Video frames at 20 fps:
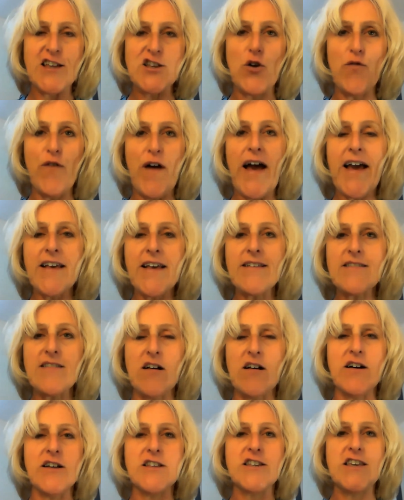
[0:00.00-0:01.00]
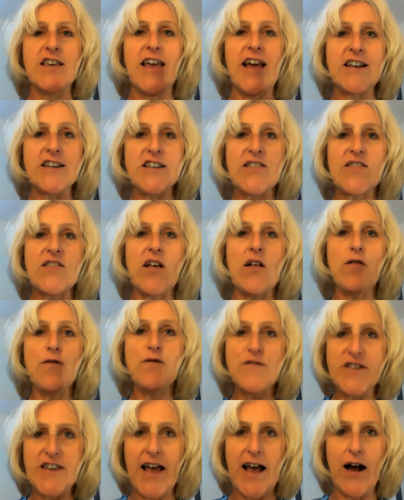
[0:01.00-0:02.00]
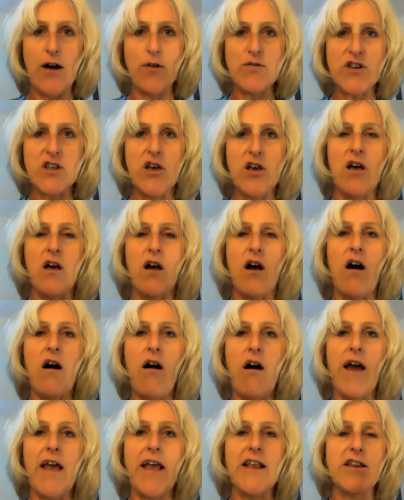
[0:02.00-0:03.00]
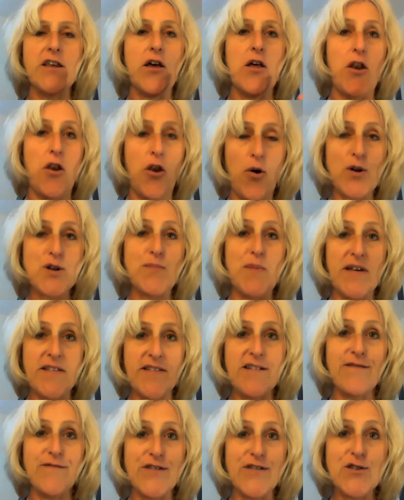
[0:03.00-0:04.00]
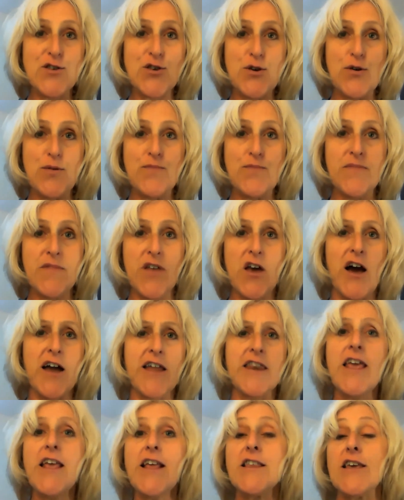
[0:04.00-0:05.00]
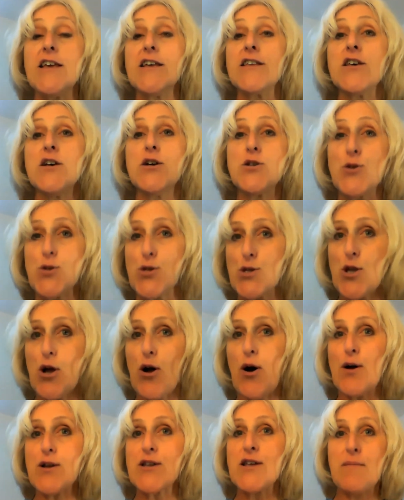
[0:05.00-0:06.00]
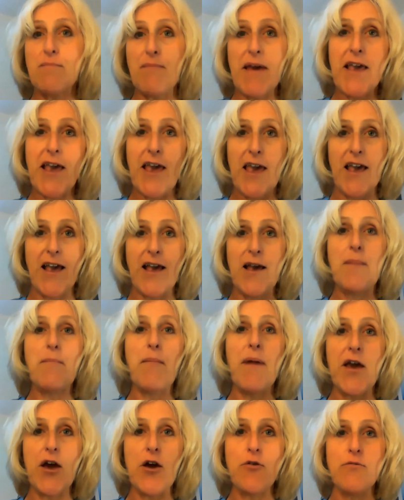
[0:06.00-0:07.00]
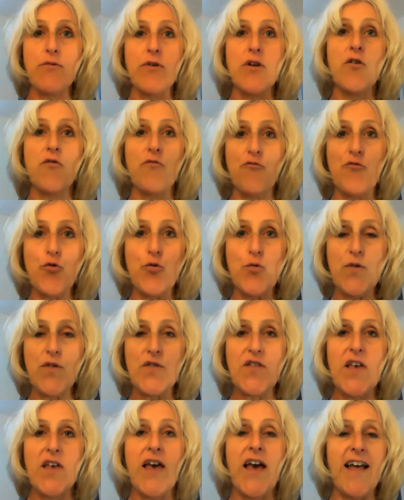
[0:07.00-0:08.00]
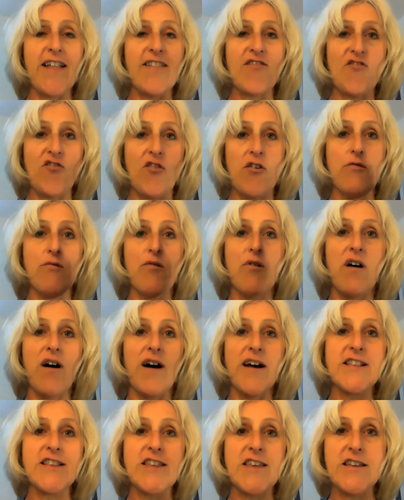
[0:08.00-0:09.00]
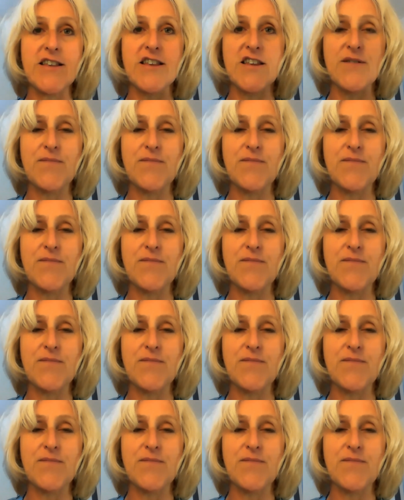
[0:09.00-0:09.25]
of anxiety and self-doubt I'd locked myself into. I needed to start making my own rules, and so I did.